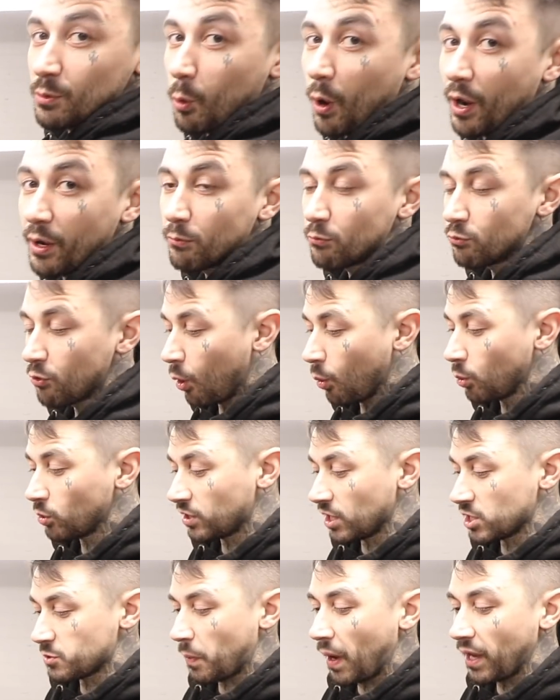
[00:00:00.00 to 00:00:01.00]
went and
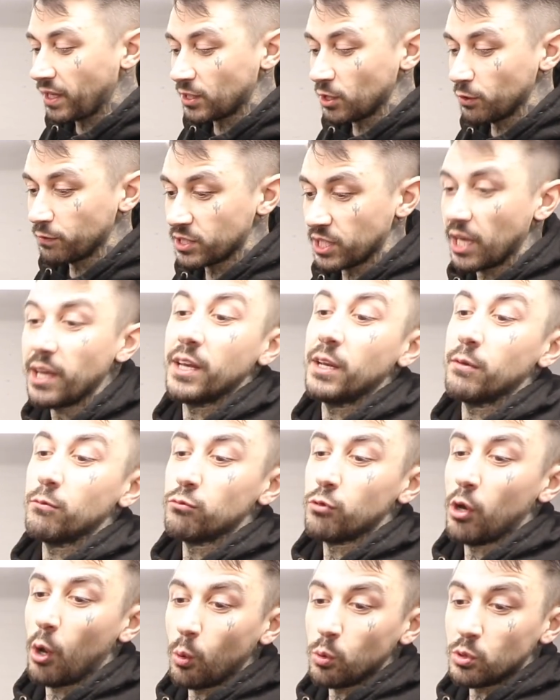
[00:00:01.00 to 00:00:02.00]
rode this bike the other day and it
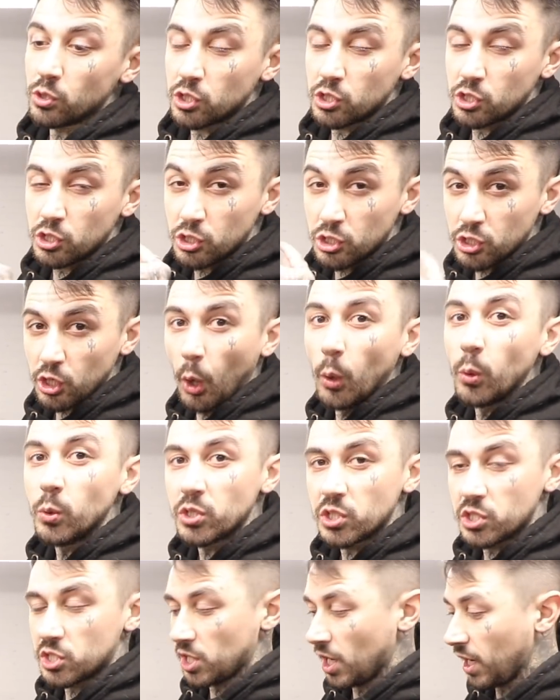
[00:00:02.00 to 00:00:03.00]
rode so
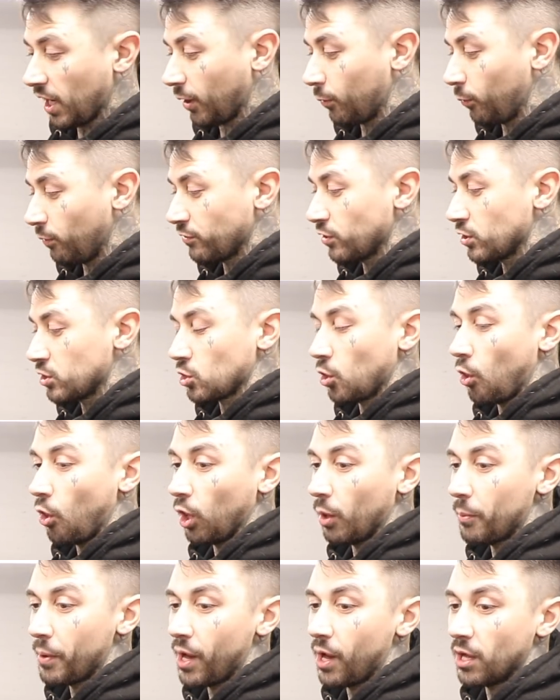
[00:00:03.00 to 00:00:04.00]
sick with
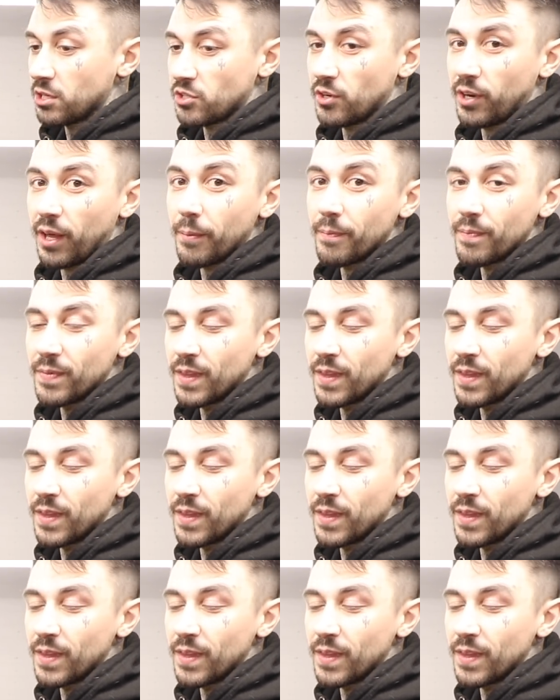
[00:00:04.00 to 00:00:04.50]
taller bars on it.